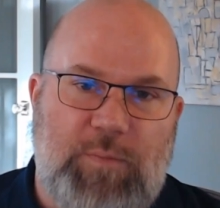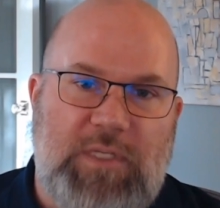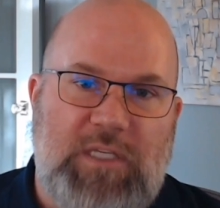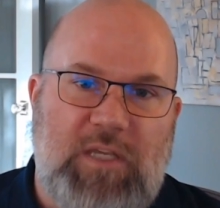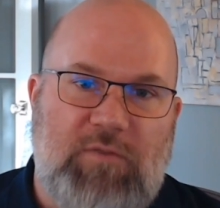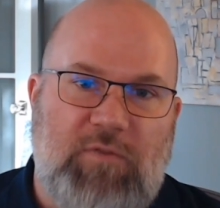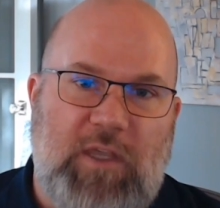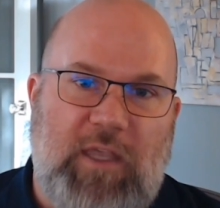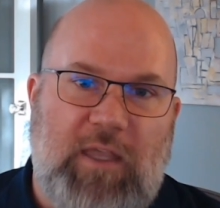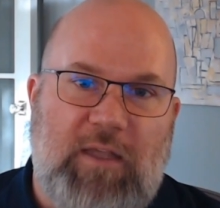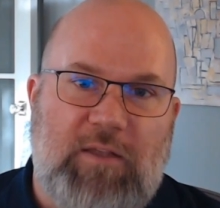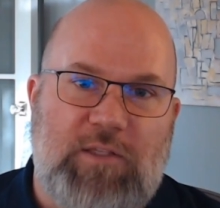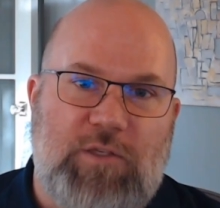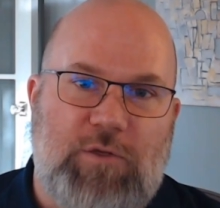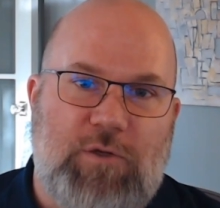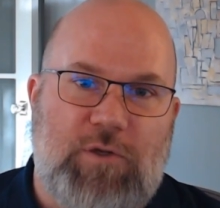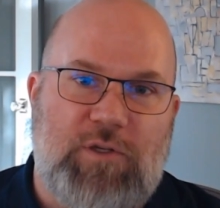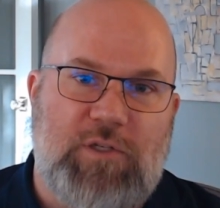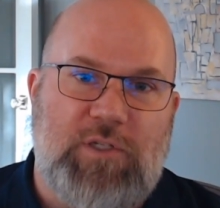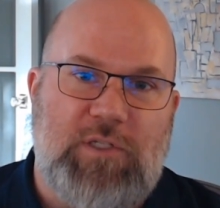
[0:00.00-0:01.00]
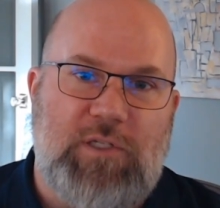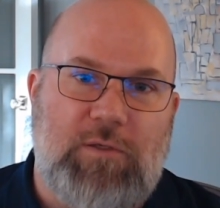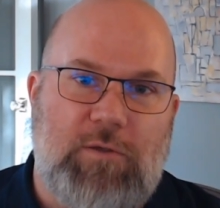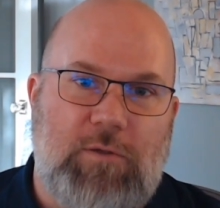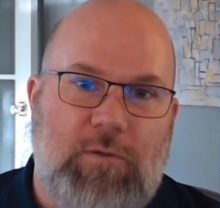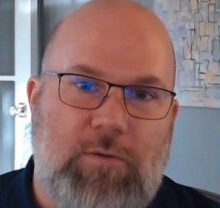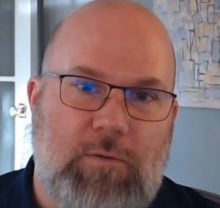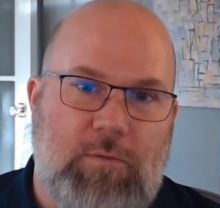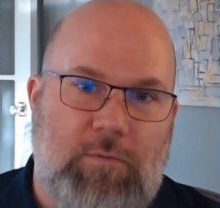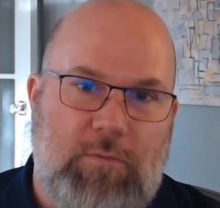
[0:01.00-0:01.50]
specific answers
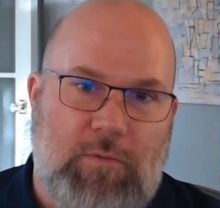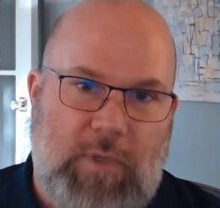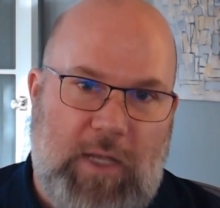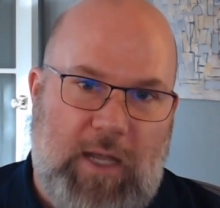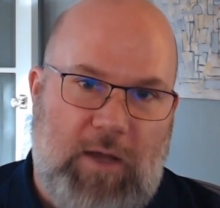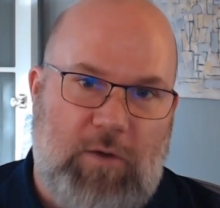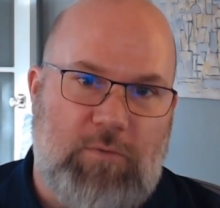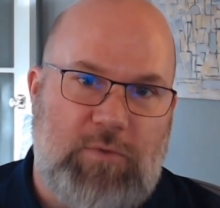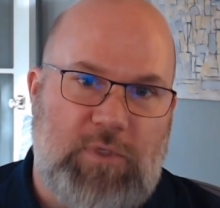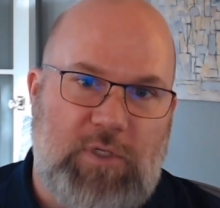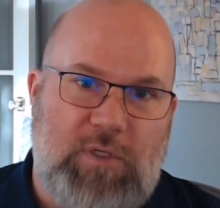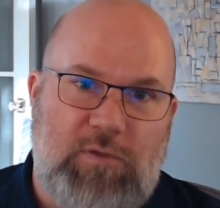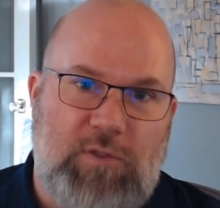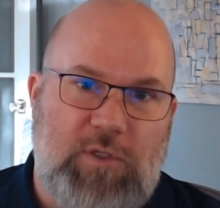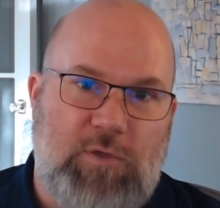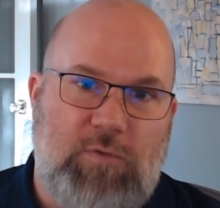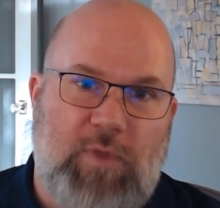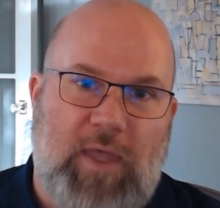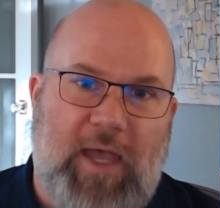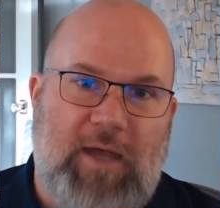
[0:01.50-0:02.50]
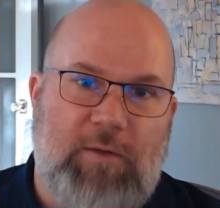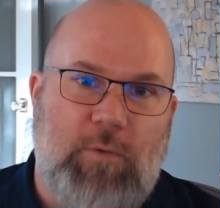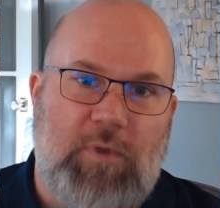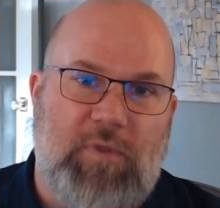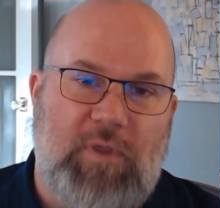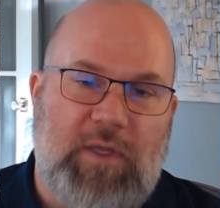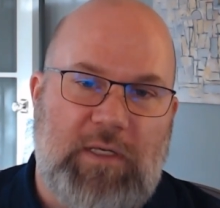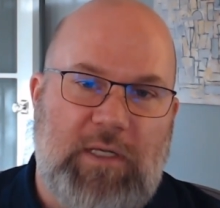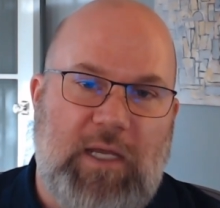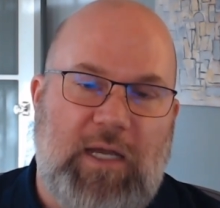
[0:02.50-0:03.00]
to how to do that
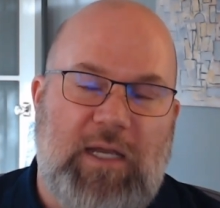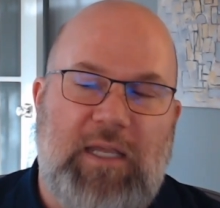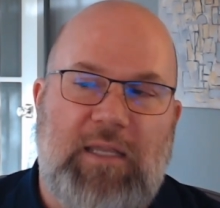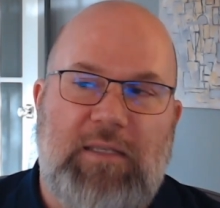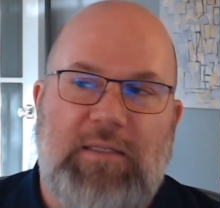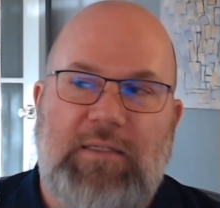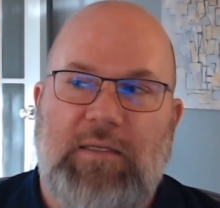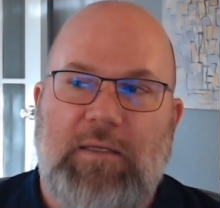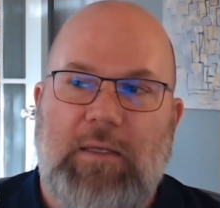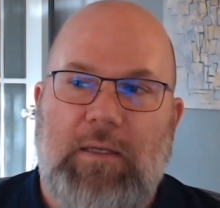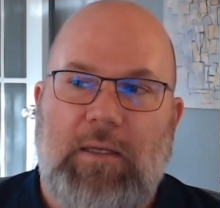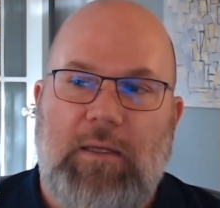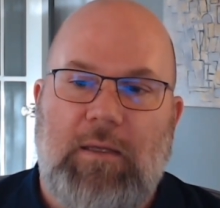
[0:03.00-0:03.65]
with Egnyte.